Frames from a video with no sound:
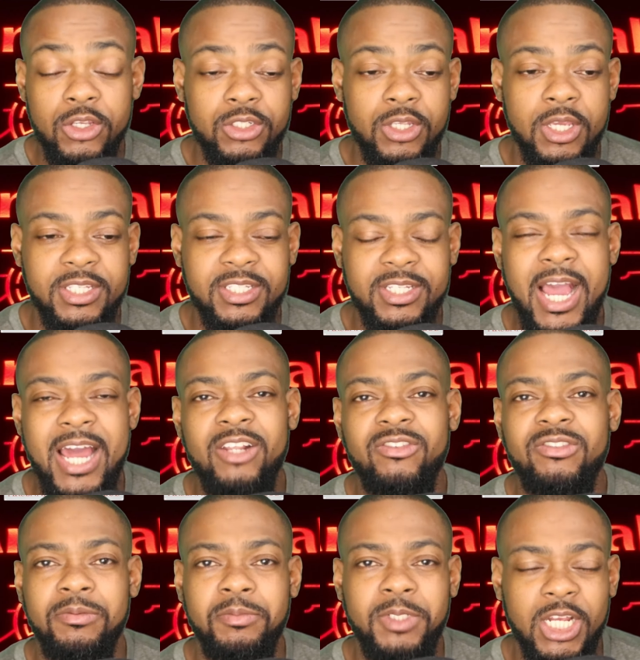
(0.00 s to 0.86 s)
I know
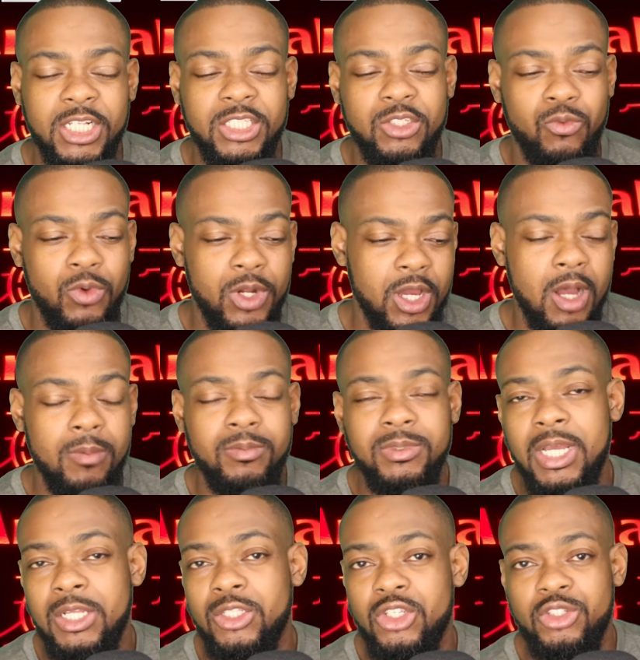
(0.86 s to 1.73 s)
it's kind of subjective
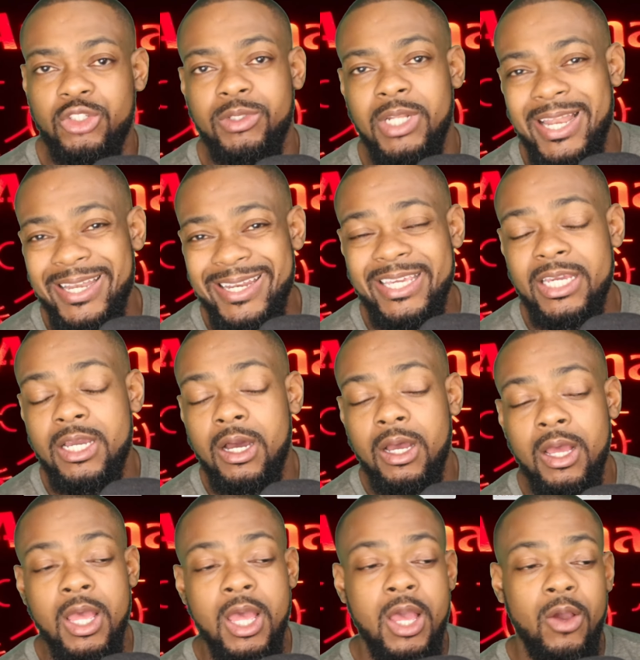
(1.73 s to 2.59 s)
when it comes down to La
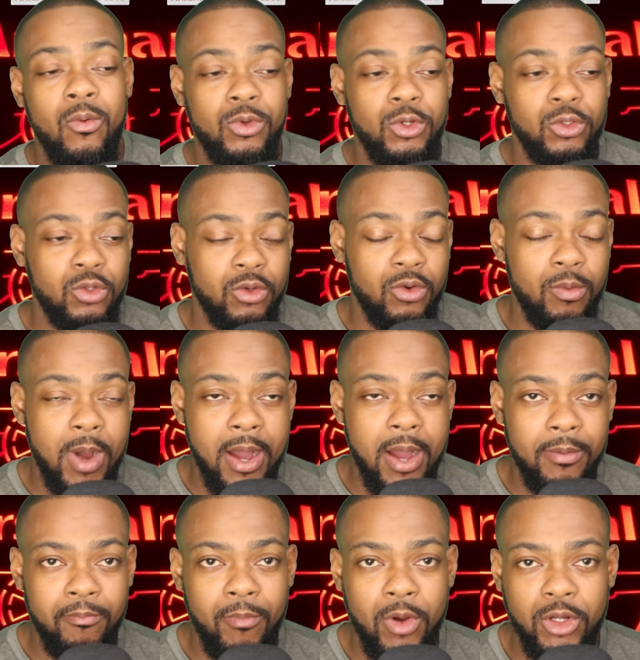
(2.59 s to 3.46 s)
Liga, when you
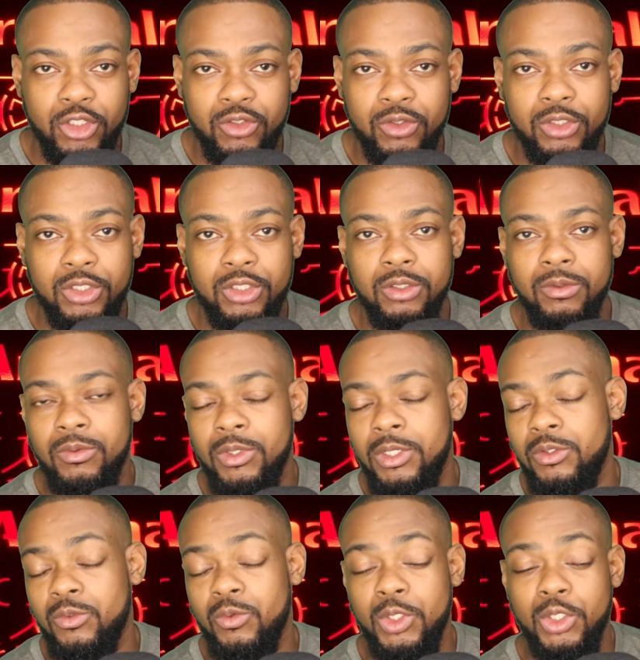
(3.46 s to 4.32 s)
talk about
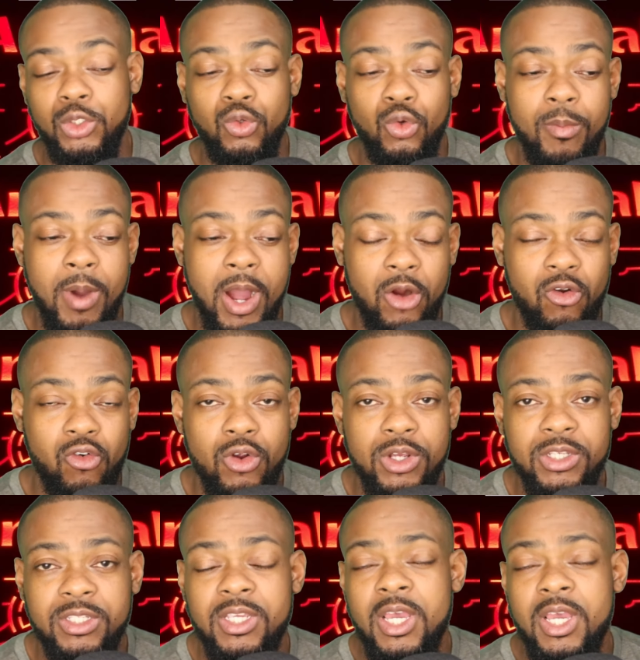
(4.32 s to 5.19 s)
Modric, when you talk
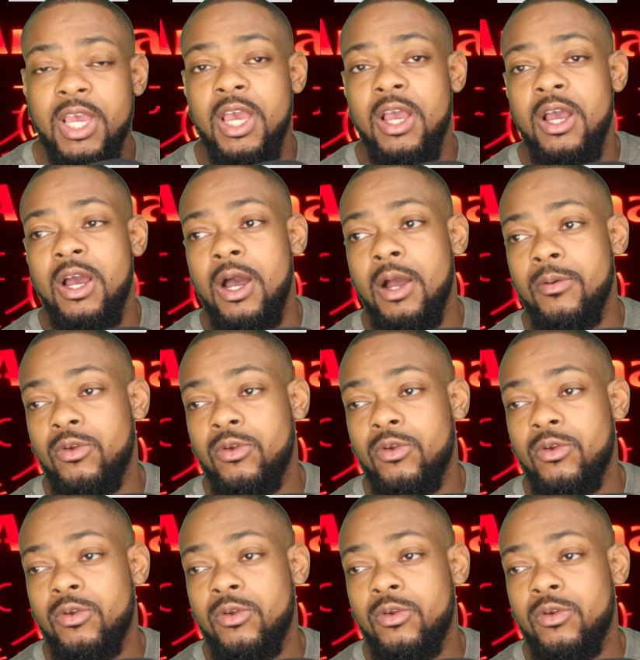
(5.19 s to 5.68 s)
about Kroos.